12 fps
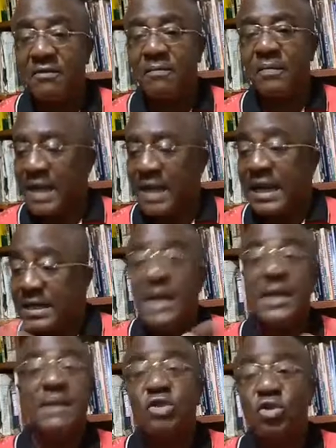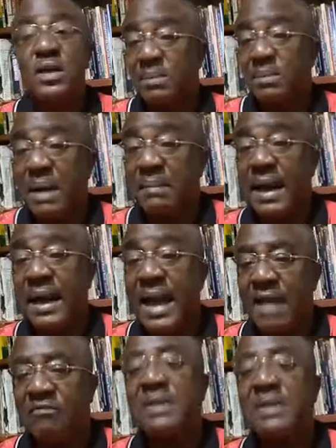I tell him stories about
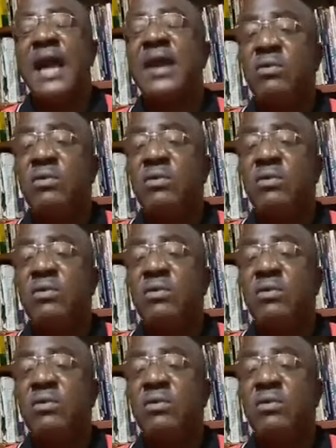my life.